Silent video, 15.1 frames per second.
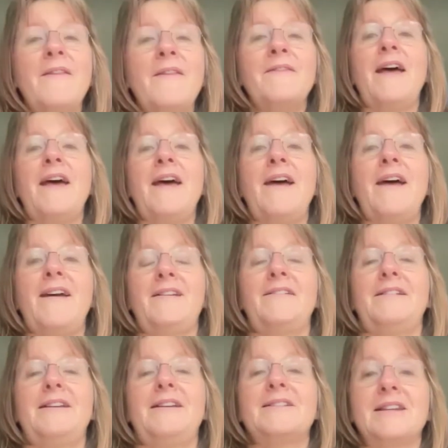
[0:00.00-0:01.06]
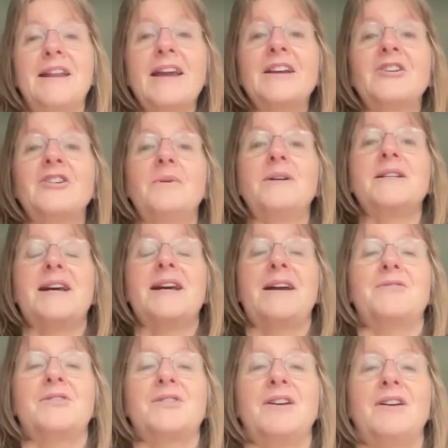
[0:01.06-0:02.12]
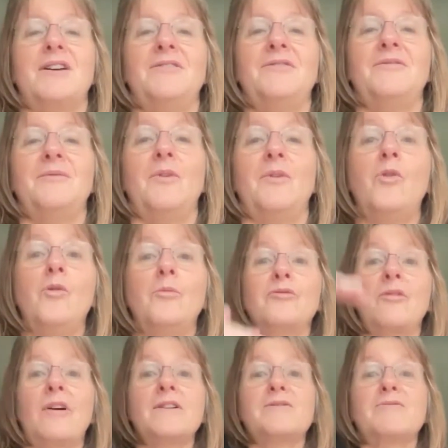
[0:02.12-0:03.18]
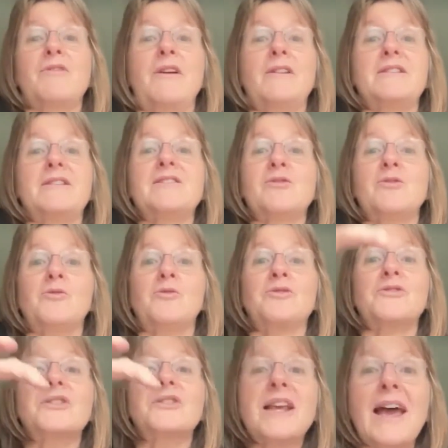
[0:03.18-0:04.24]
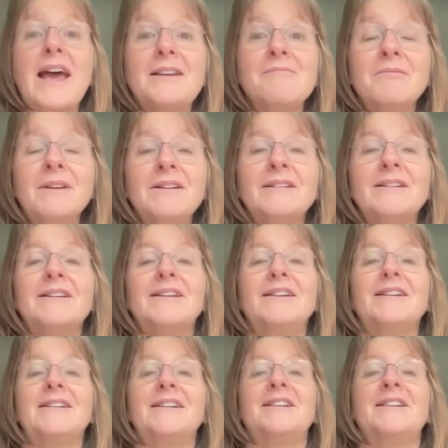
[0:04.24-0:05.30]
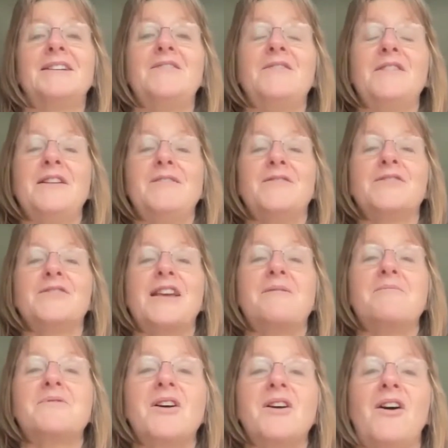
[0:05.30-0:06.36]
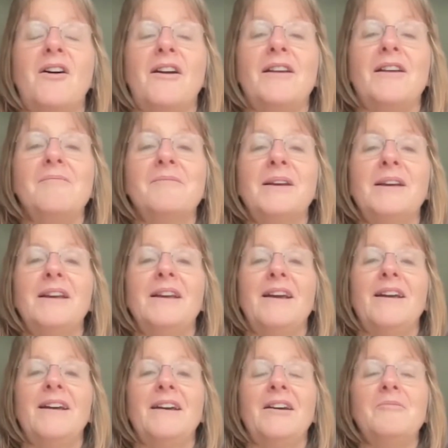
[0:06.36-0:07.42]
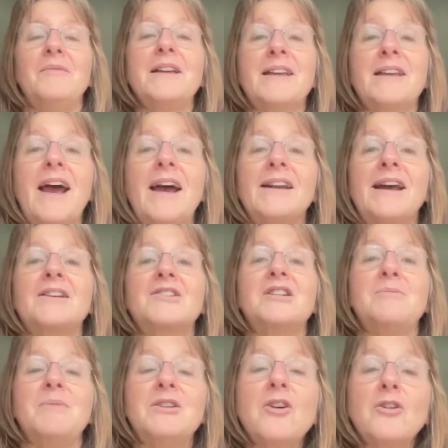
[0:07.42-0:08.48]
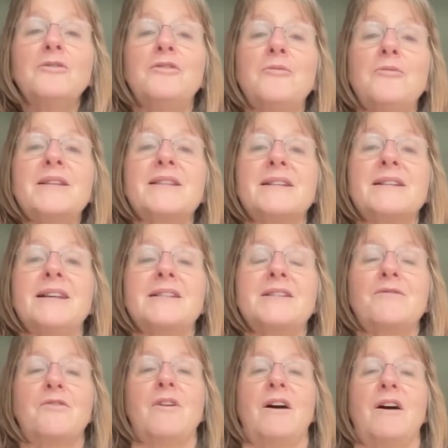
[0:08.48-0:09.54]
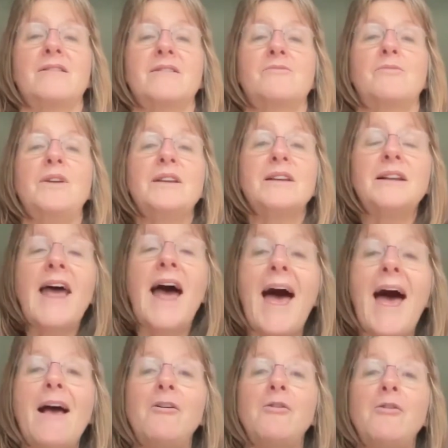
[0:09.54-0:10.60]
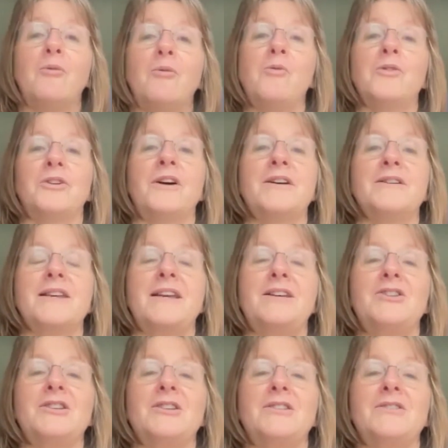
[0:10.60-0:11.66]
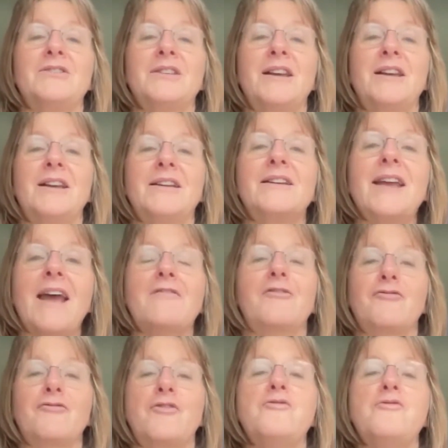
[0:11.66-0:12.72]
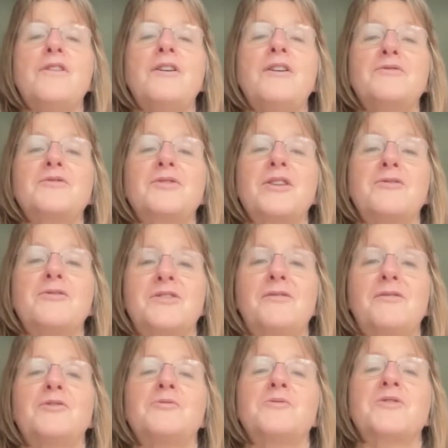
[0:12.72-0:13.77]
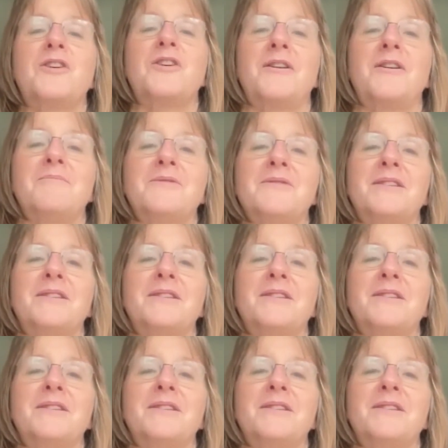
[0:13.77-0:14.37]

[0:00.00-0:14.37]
there is an economic downturn or price rises or the same at the same time, it can actually be good for business, for us. We can help organizations get through those difficult times.